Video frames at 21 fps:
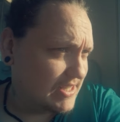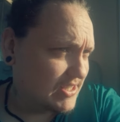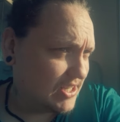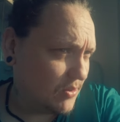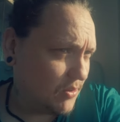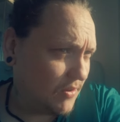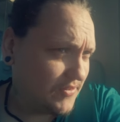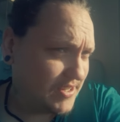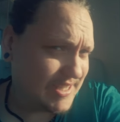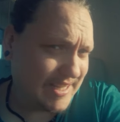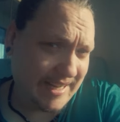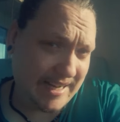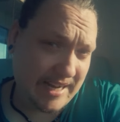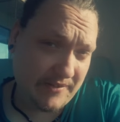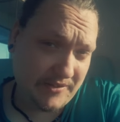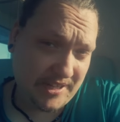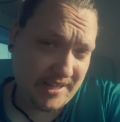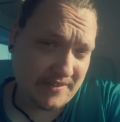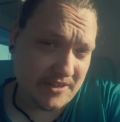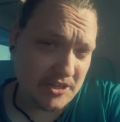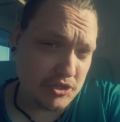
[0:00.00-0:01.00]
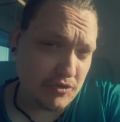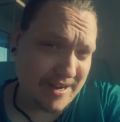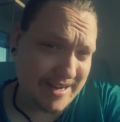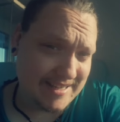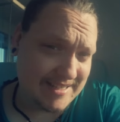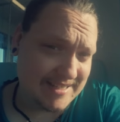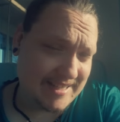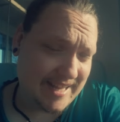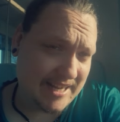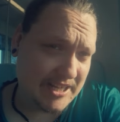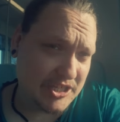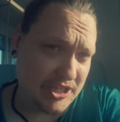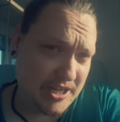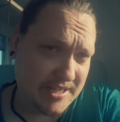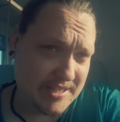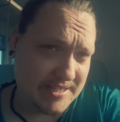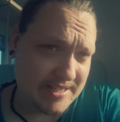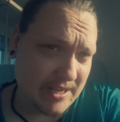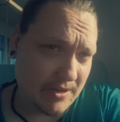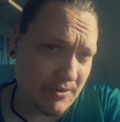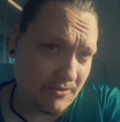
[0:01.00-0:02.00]
So obviously, given that the train station
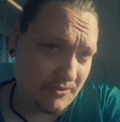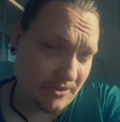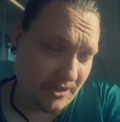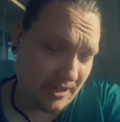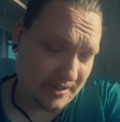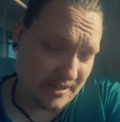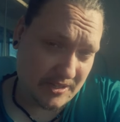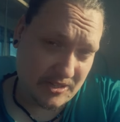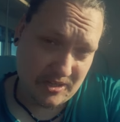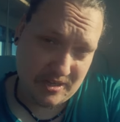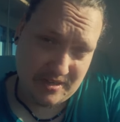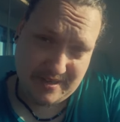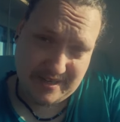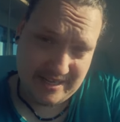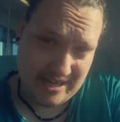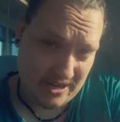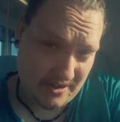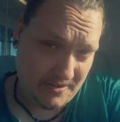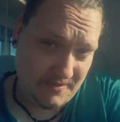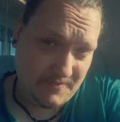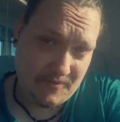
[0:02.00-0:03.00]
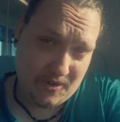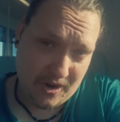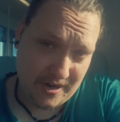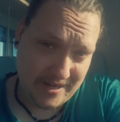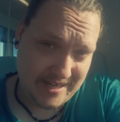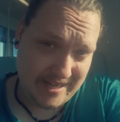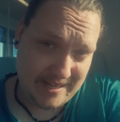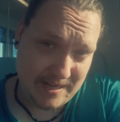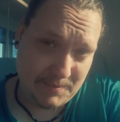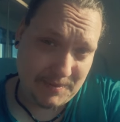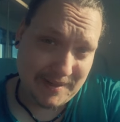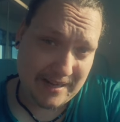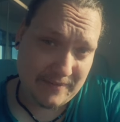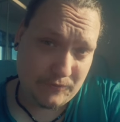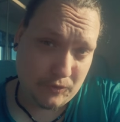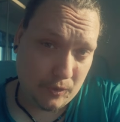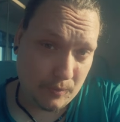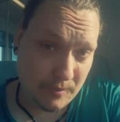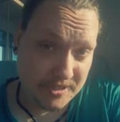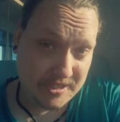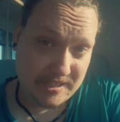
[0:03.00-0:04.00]
itself, like the finding the
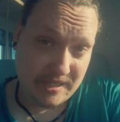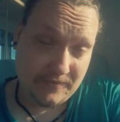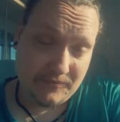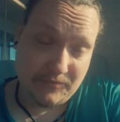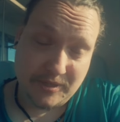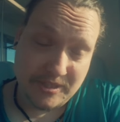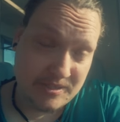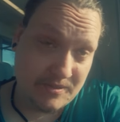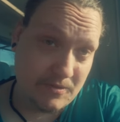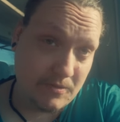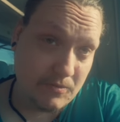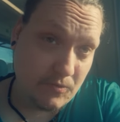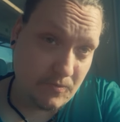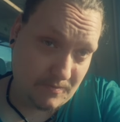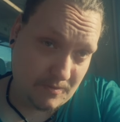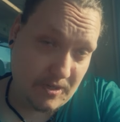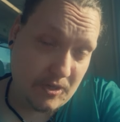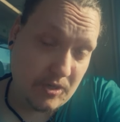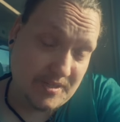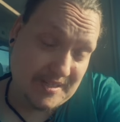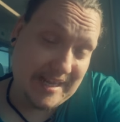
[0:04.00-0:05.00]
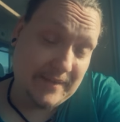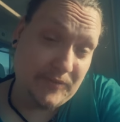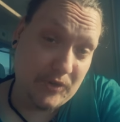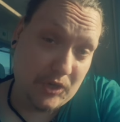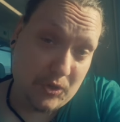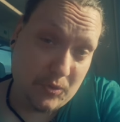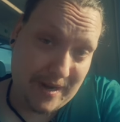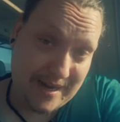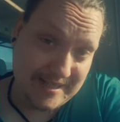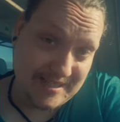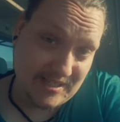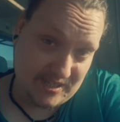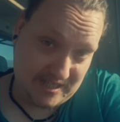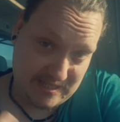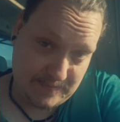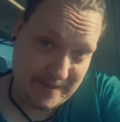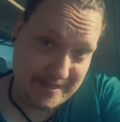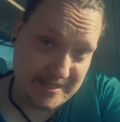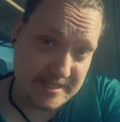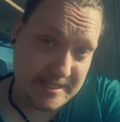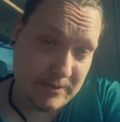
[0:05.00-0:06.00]
platform and stuff was difficult, as I
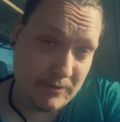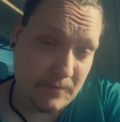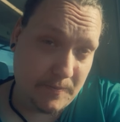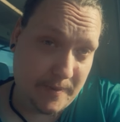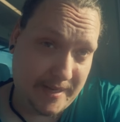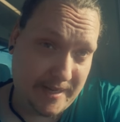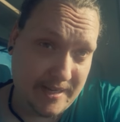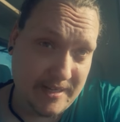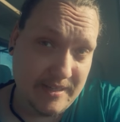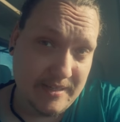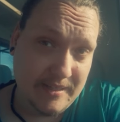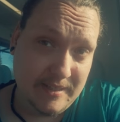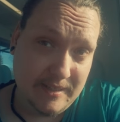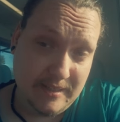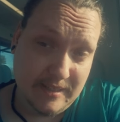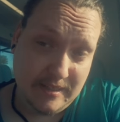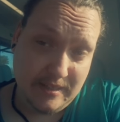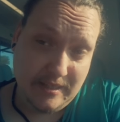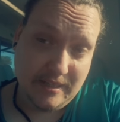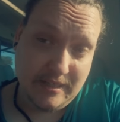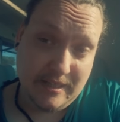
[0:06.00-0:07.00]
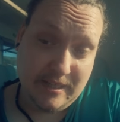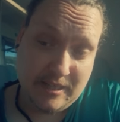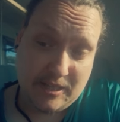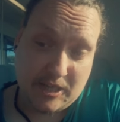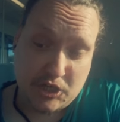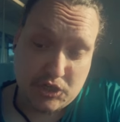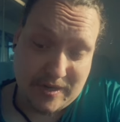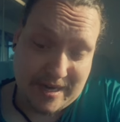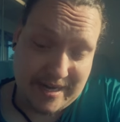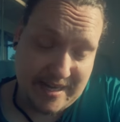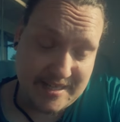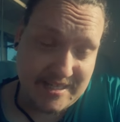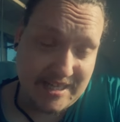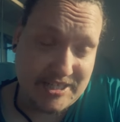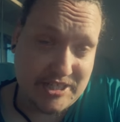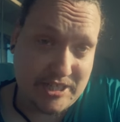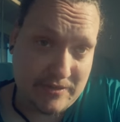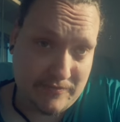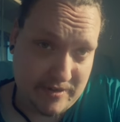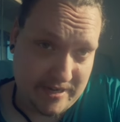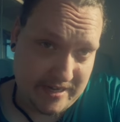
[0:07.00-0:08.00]
expected it would be. The train is
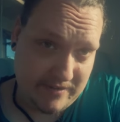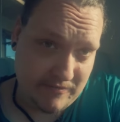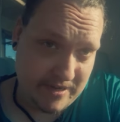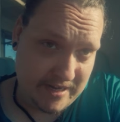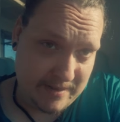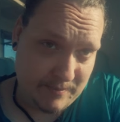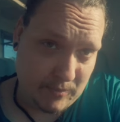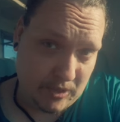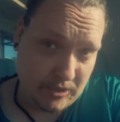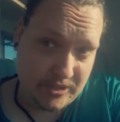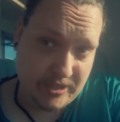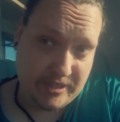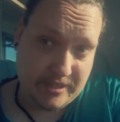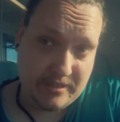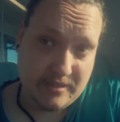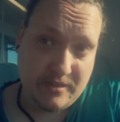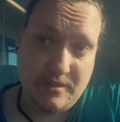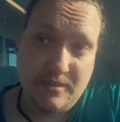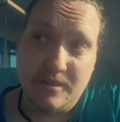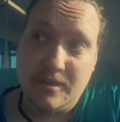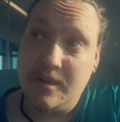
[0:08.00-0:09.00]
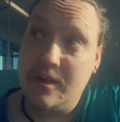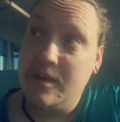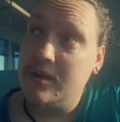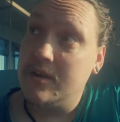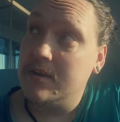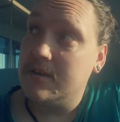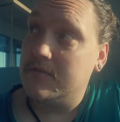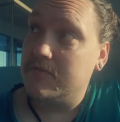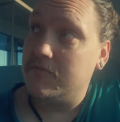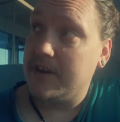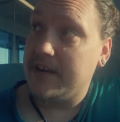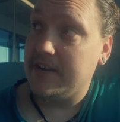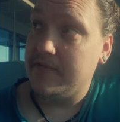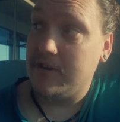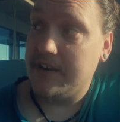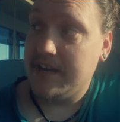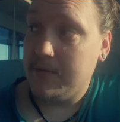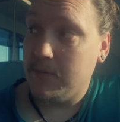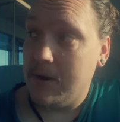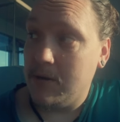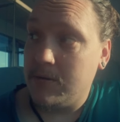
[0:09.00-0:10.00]
actually really, really modern, really,
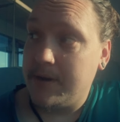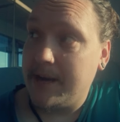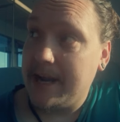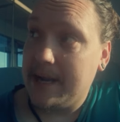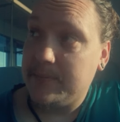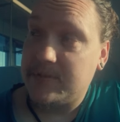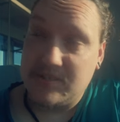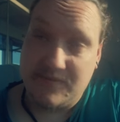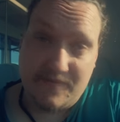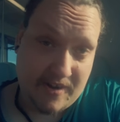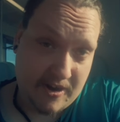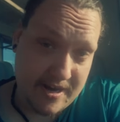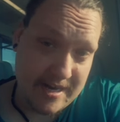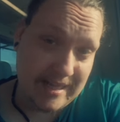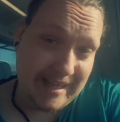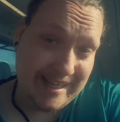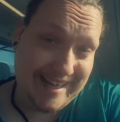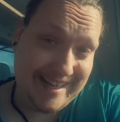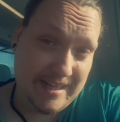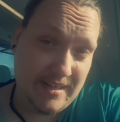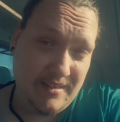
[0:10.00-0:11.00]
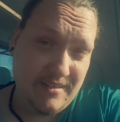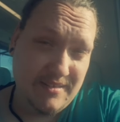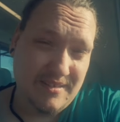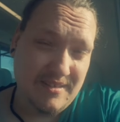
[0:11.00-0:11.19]
really well kept and very clean.